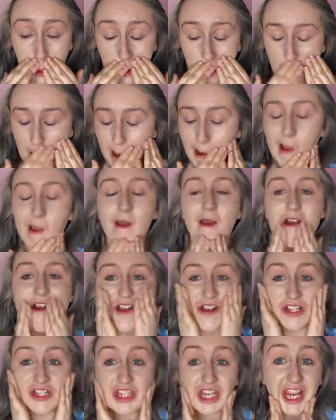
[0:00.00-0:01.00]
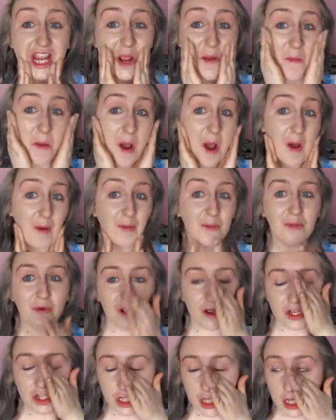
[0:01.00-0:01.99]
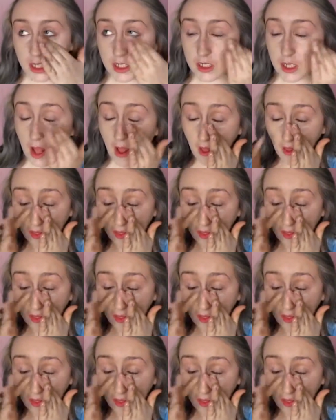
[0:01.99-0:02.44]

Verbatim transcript: using cheap brushes.